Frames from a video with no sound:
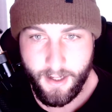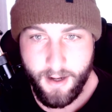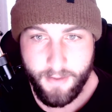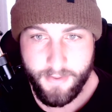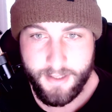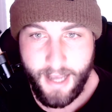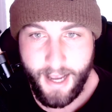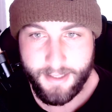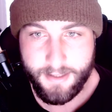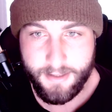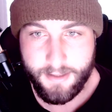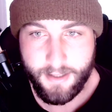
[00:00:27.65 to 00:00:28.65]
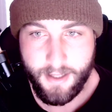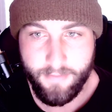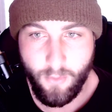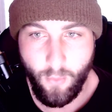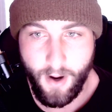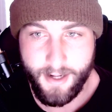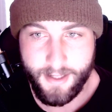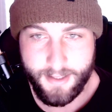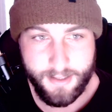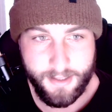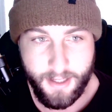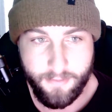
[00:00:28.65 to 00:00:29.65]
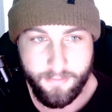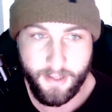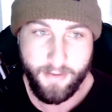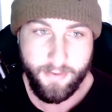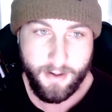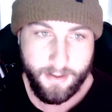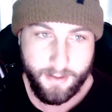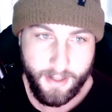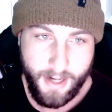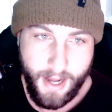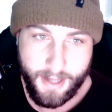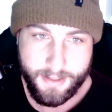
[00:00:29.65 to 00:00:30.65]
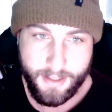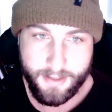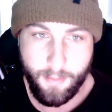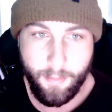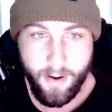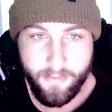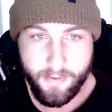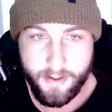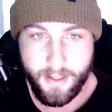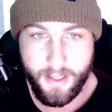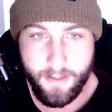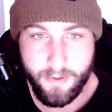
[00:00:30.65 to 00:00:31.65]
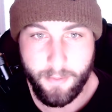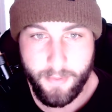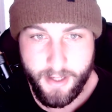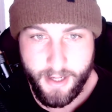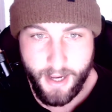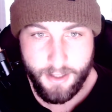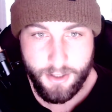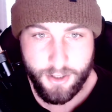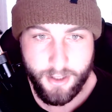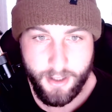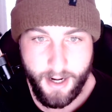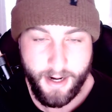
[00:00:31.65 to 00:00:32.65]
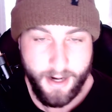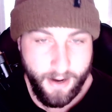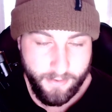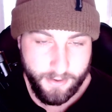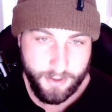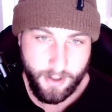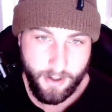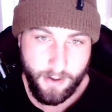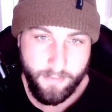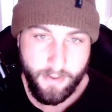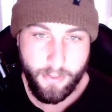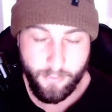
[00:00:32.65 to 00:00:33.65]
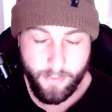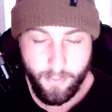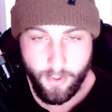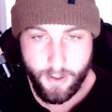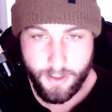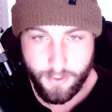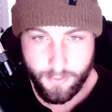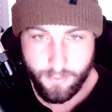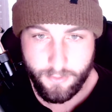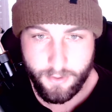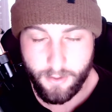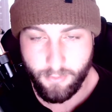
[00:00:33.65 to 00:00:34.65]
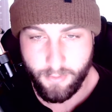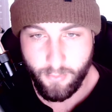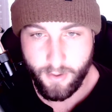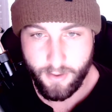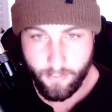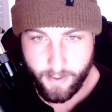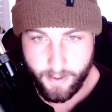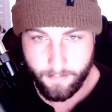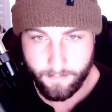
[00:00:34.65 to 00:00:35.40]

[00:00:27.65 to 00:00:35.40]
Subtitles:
These acids give the wine its acidic flavor and acts as a buffer to keep the pH at an average of 3.2 to 3.3.